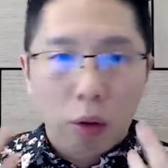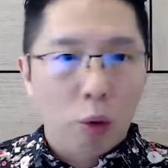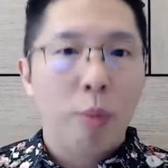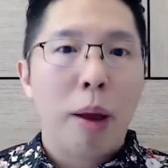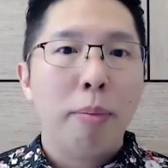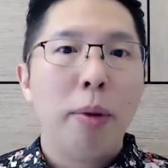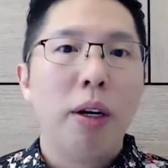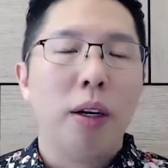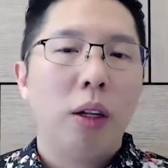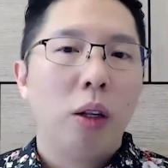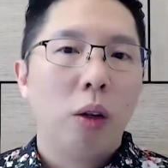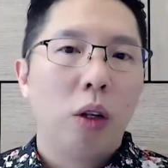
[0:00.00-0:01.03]

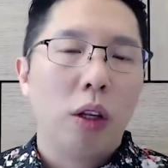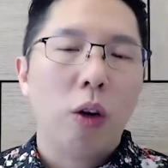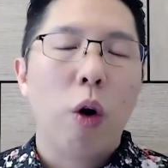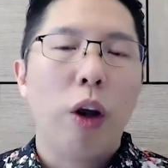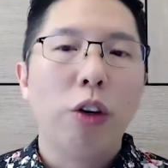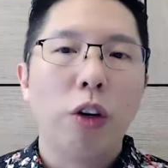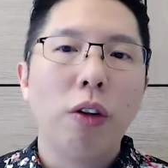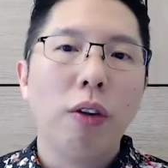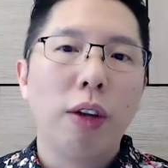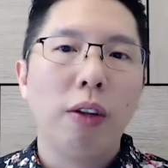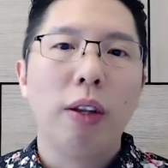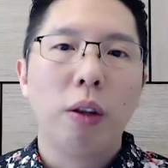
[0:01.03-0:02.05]
remember, the correction
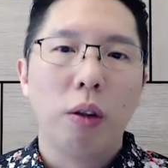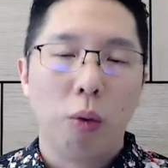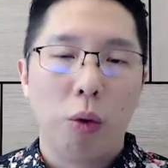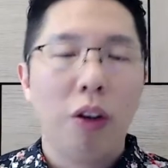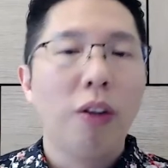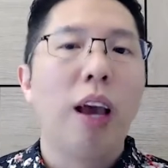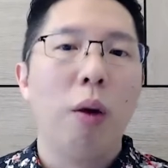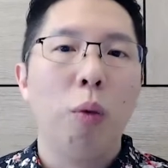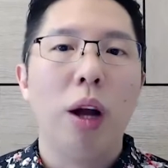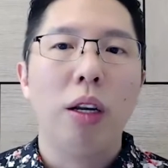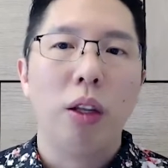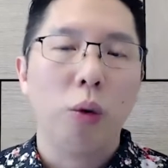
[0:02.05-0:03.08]
just we just had
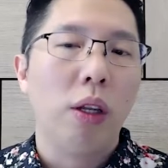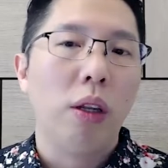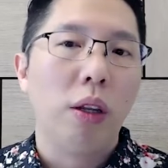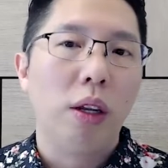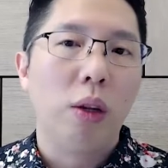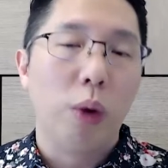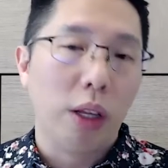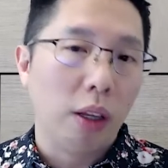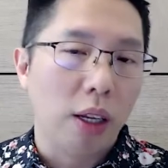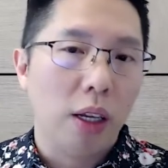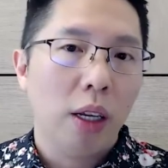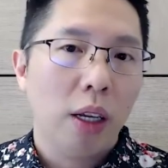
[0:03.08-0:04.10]
one in
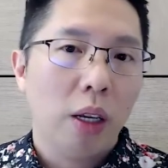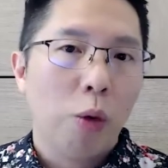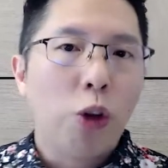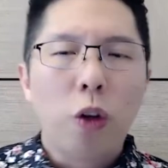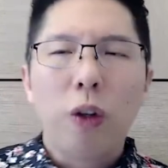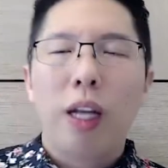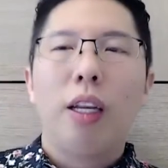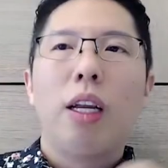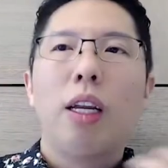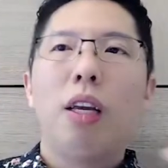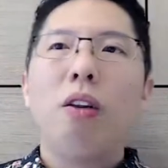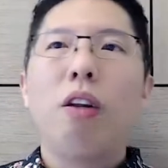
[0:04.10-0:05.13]
2020, which is like they
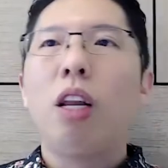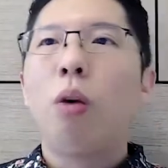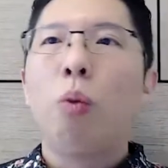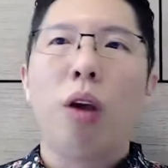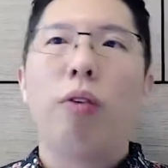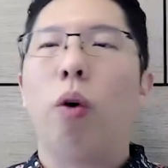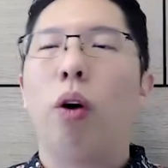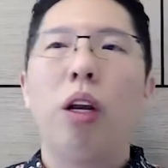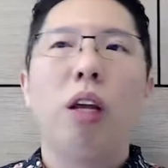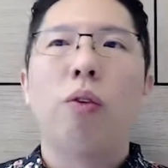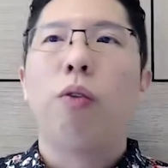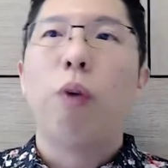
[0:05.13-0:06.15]
easily wait for
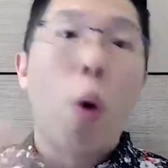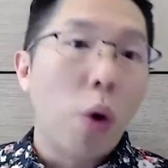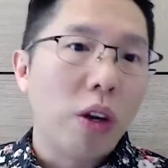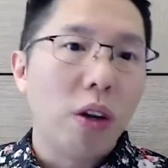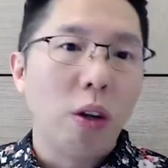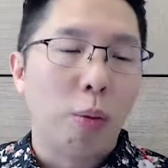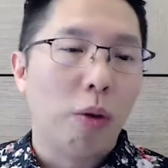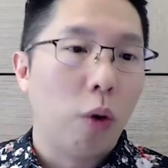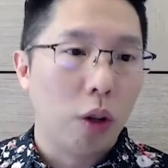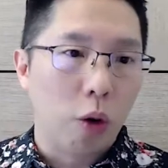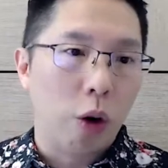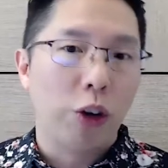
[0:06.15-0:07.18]
next four years
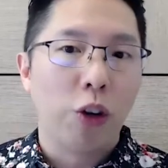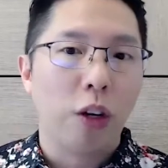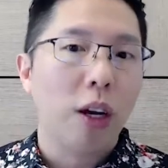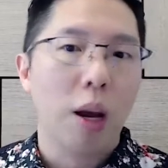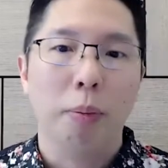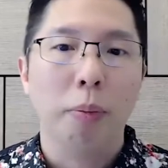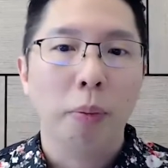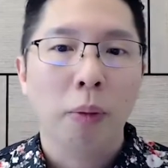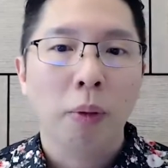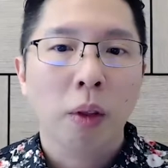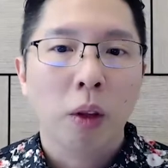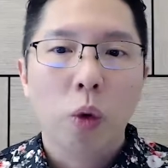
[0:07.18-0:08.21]
before the correction come.
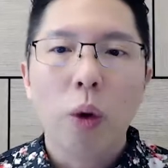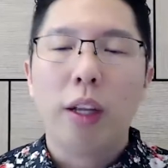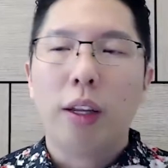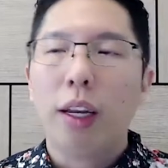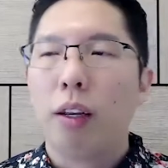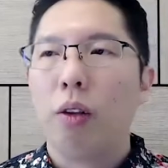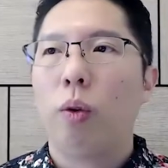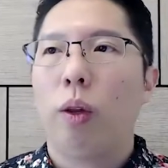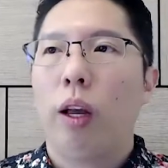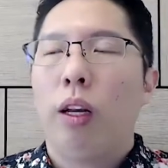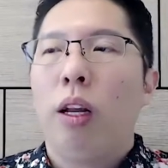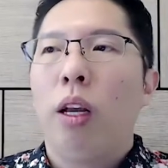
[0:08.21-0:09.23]
So I think is
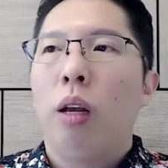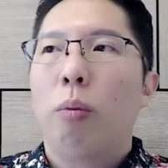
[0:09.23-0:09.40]
that